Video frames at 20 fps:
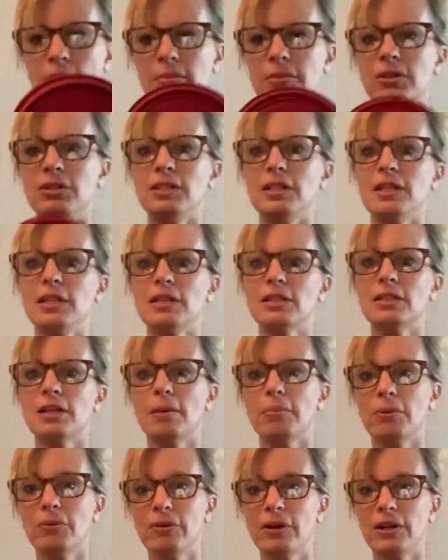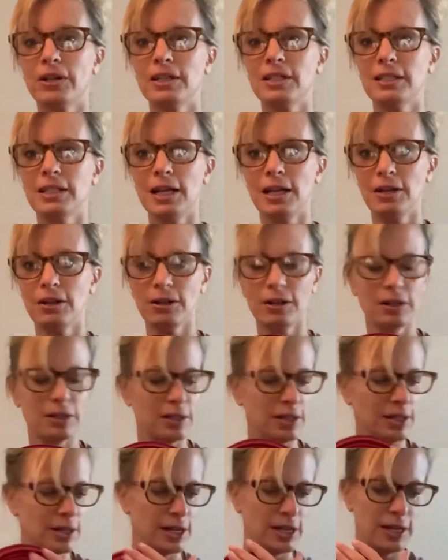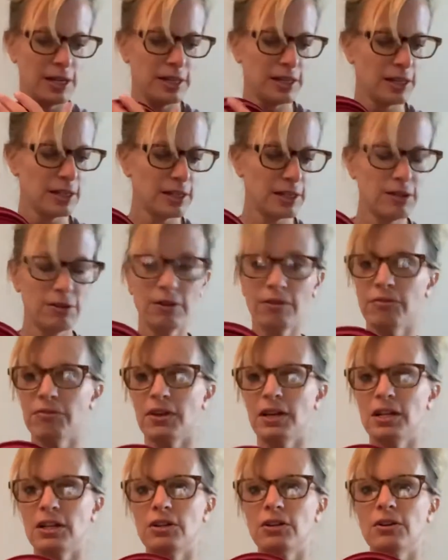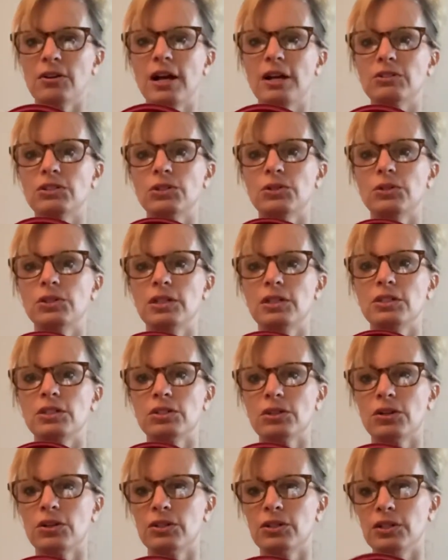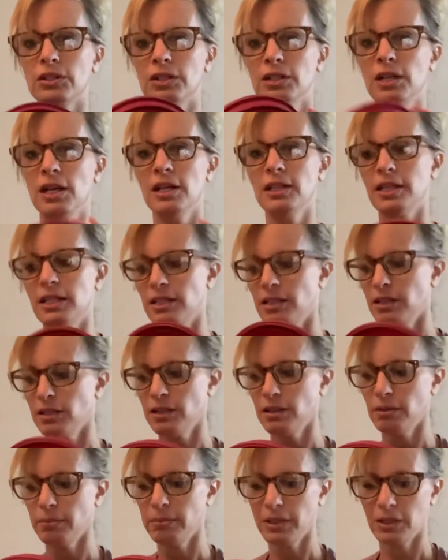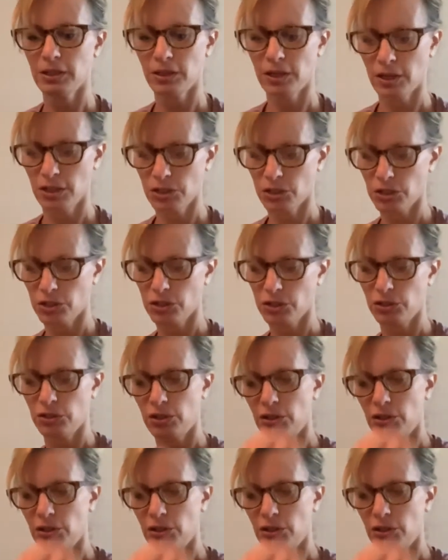using a Tupperware container, anything that you can find in your household that's circle, that's a little bit larger, so you